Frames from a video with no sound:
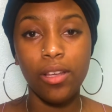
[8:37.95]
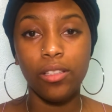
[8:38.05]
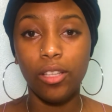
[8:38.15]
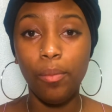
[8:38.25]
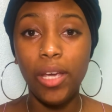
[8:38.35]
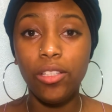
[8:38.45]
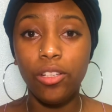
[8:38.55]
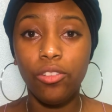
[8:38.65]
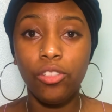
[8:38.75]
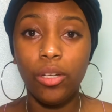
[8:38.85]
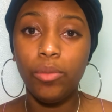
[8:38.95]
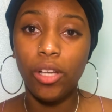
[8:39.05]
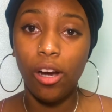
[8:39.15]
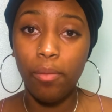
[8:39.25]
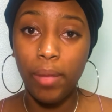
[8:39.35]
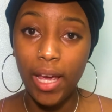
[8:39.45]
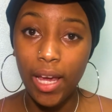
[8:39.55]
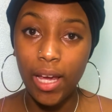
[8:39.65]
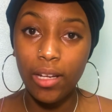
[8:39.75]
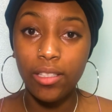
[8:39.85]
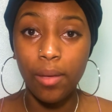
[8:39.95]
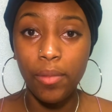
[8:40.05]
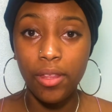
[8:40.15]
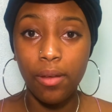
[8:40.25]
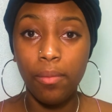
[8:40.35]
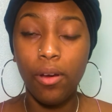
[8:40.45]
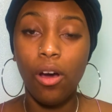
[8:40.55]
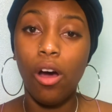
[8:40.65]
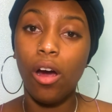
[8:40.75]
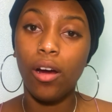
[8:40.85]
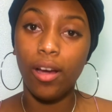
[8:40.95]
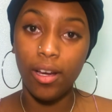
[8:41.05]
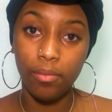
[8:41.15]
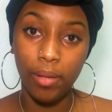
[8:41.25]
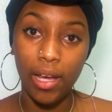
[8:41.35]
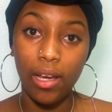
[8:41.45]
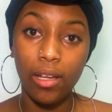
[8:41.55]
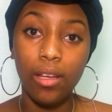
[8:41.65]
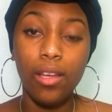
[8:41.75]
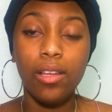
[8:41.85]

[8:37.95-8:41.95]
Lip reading: Some internships are paid, some of them are unpaid.